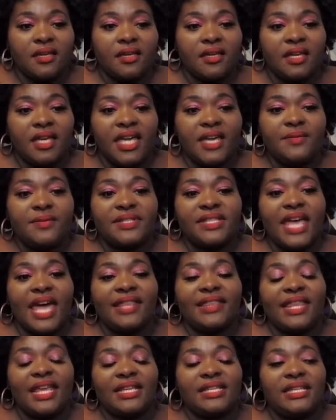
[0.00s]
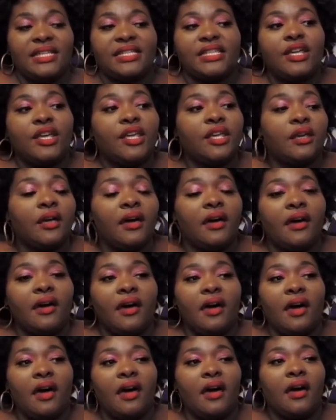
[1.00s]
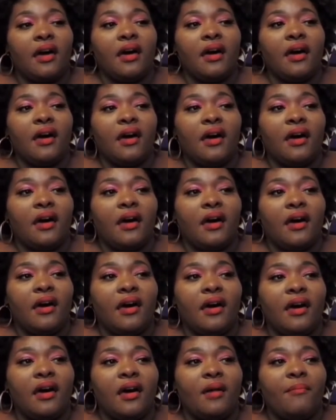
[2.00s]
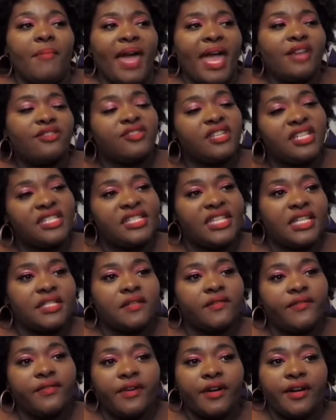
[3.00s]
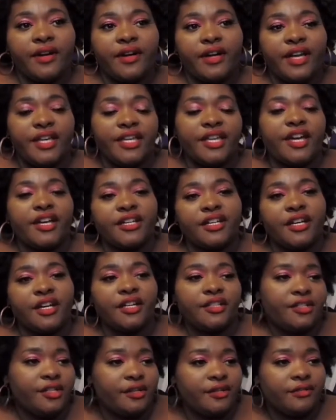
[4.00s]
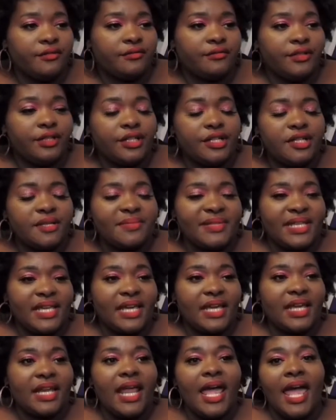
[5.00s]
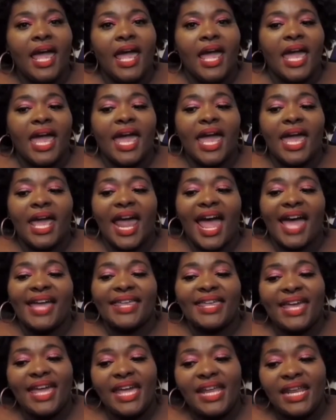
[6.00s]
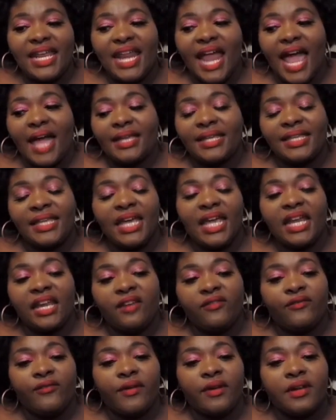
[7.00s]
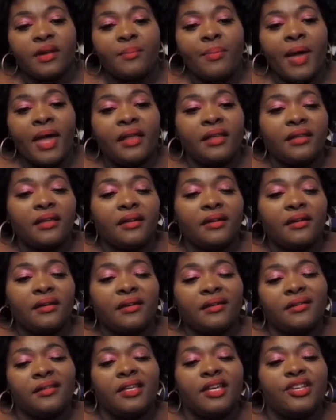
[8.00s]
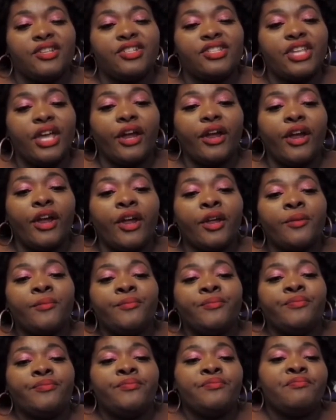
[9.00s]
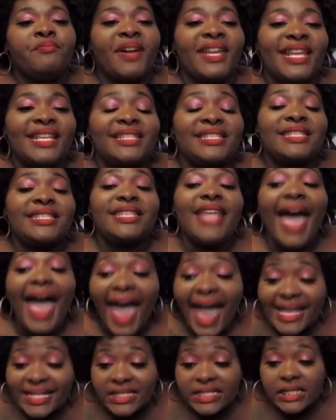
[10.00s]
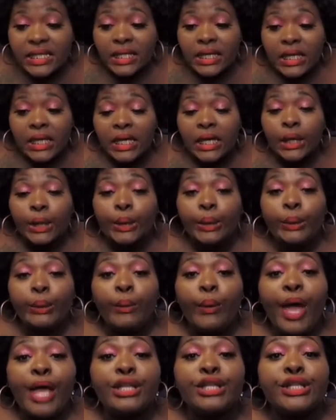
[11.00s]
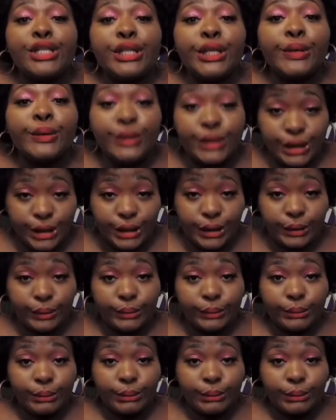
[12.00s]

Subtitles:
He was like, that's just a major decision for a young adult. You know what I'm saying? And I get it. I get it from the concern. But it's not what you do.